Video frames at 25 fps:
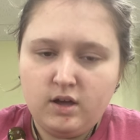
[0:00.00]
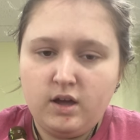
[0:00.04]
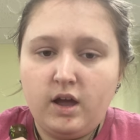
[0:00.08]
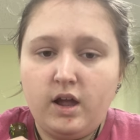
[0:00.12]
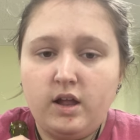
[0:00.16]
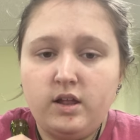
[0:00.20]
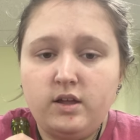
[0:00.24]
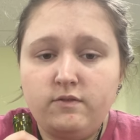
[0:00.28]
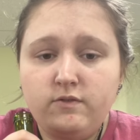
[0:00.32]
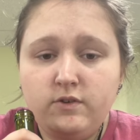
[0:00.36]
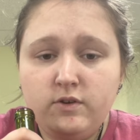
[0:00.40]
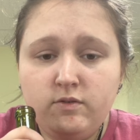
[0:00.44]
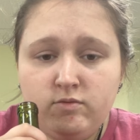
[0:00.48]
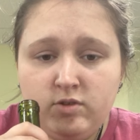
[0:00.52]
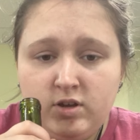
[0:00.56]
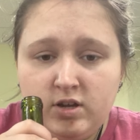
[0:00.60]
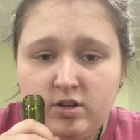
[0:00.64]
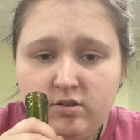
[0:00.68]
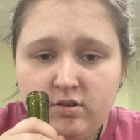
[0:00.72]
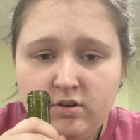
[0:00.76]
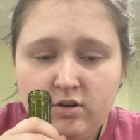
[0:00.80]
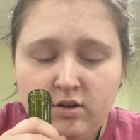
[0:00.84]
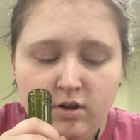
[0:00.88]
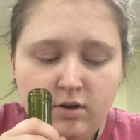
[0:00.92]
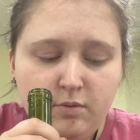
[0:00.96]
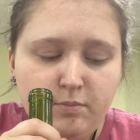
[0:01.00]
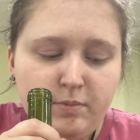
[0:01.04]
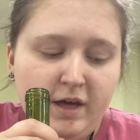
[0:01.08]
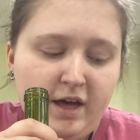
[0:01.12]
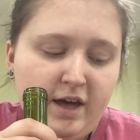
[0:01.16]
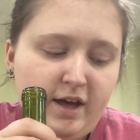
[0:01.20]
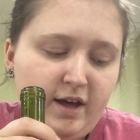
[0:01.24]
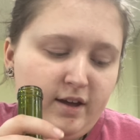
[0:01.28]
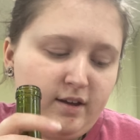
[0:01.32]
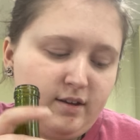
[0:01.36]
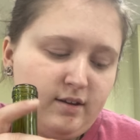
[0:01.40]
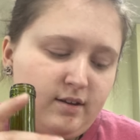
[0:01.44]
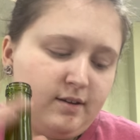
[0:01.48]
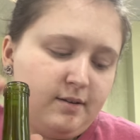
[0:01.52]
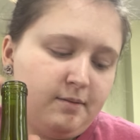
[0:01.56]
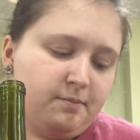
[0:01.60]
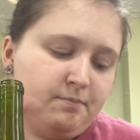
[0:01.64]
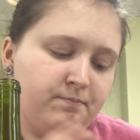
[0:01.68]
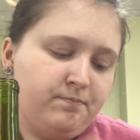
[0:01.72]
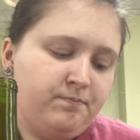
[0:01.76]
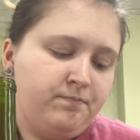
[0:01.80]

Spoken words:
And if you need to go back